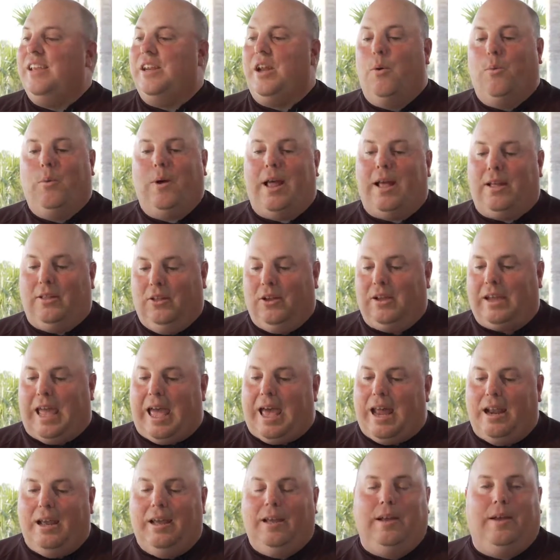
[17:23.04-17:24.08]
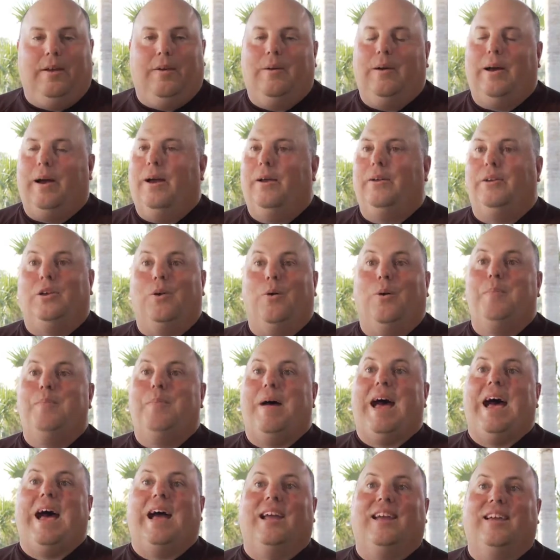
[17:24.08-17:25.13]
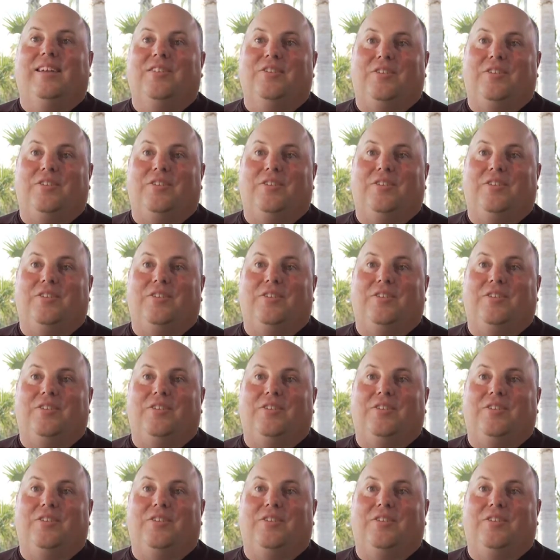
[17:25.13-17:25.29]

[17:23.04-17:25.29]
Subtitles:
when I look at it, going back,